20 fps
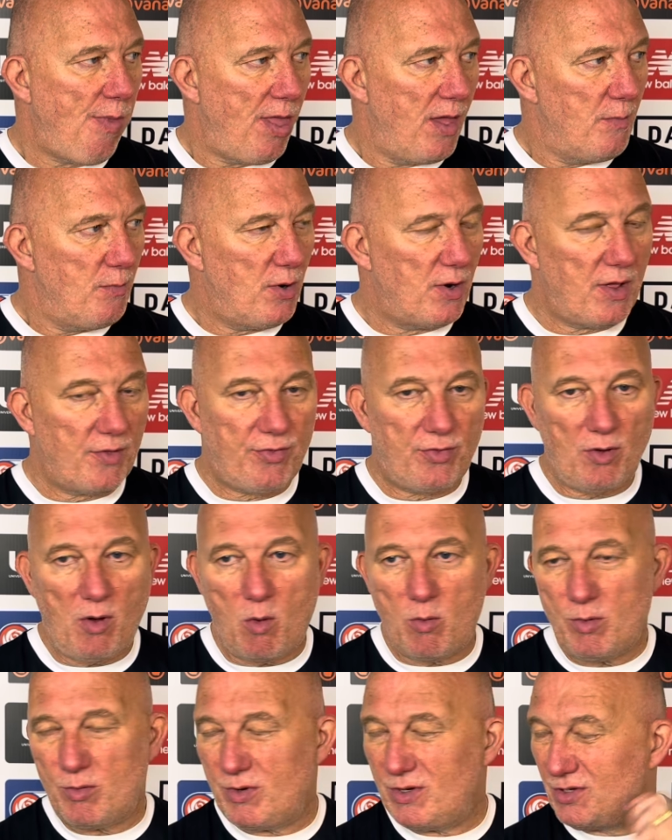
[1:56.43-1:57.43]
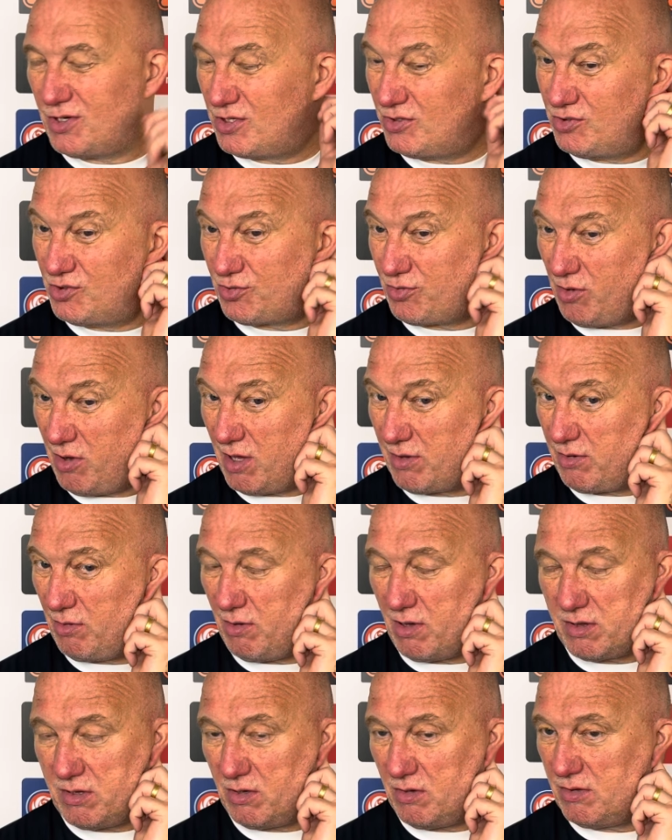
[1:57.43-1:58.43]
But I thought we were in control.
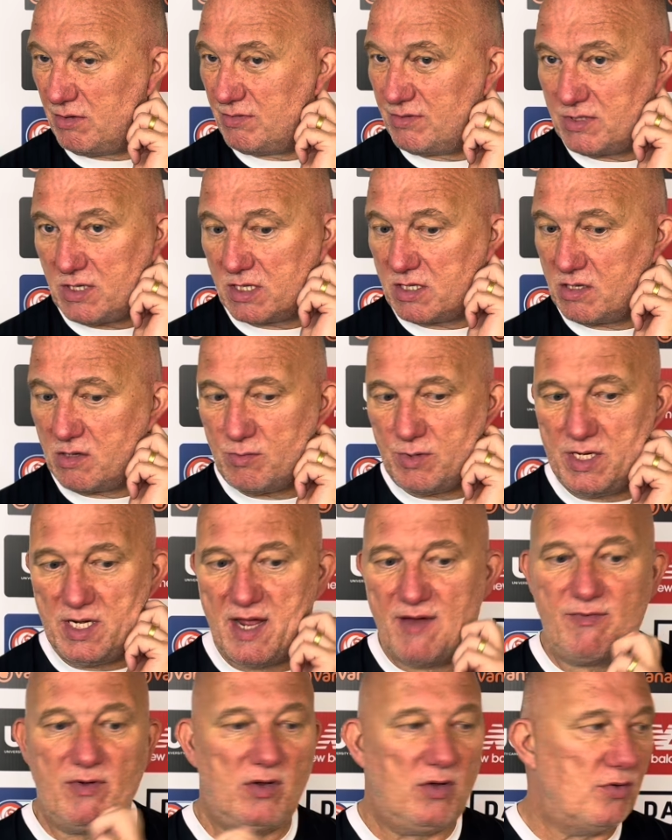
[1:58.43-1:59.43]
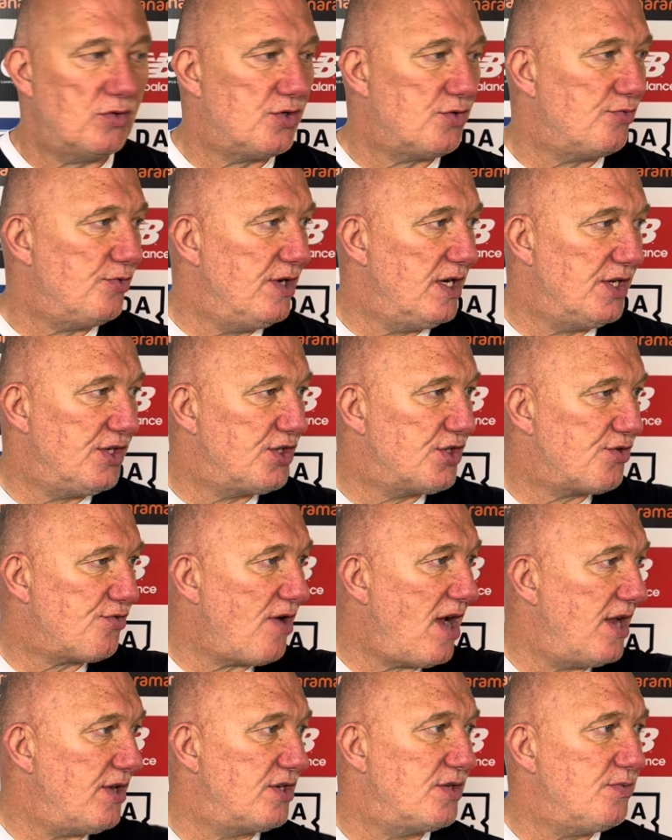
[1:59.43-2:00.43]
I thought we never looked really
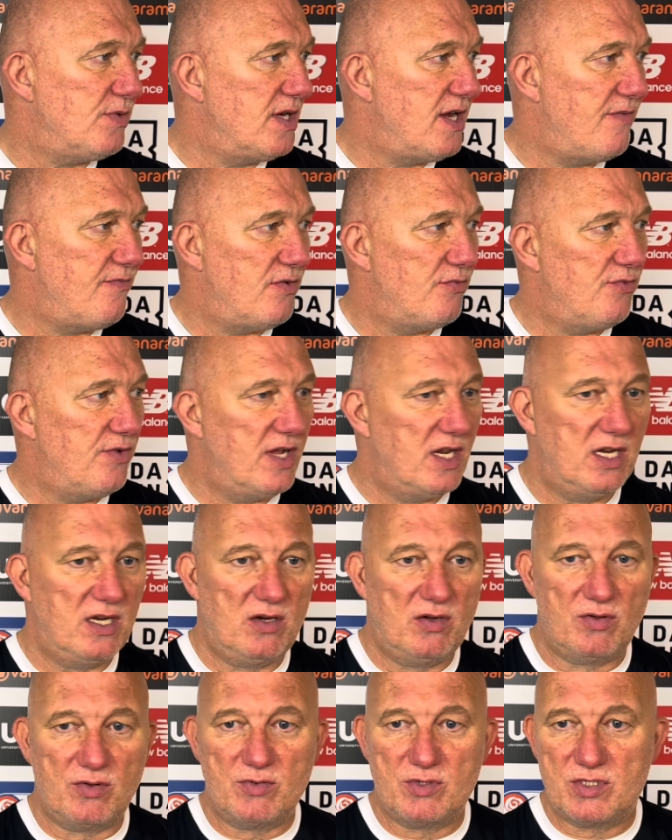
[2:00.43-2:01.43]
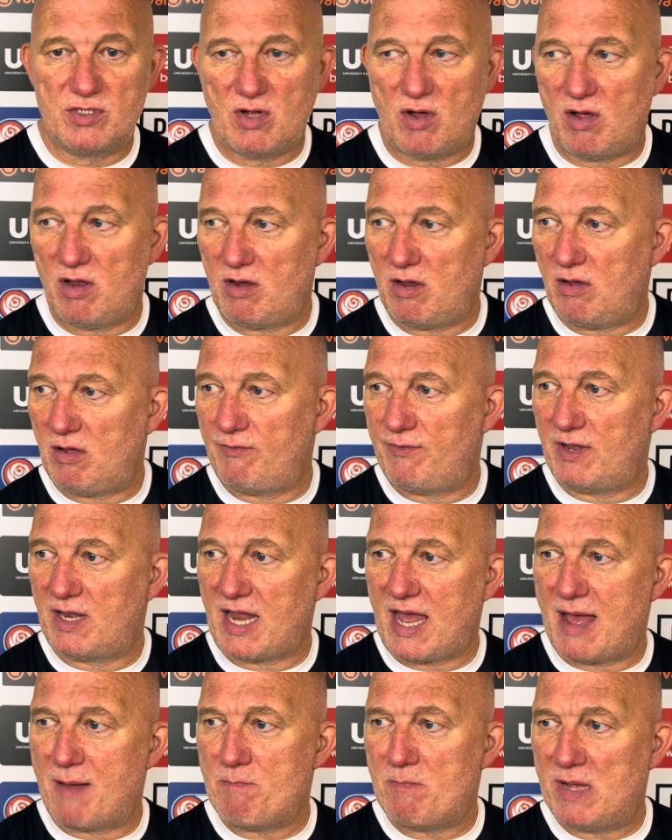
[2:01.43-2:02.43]
stretched. We never really looked. There was not a lot of
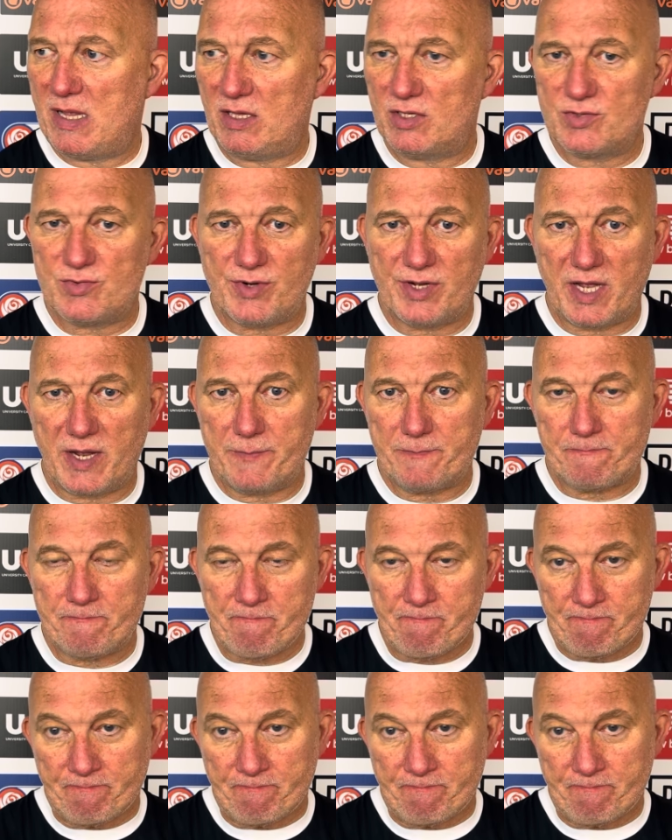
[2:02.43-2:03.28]
alarm bells ringing.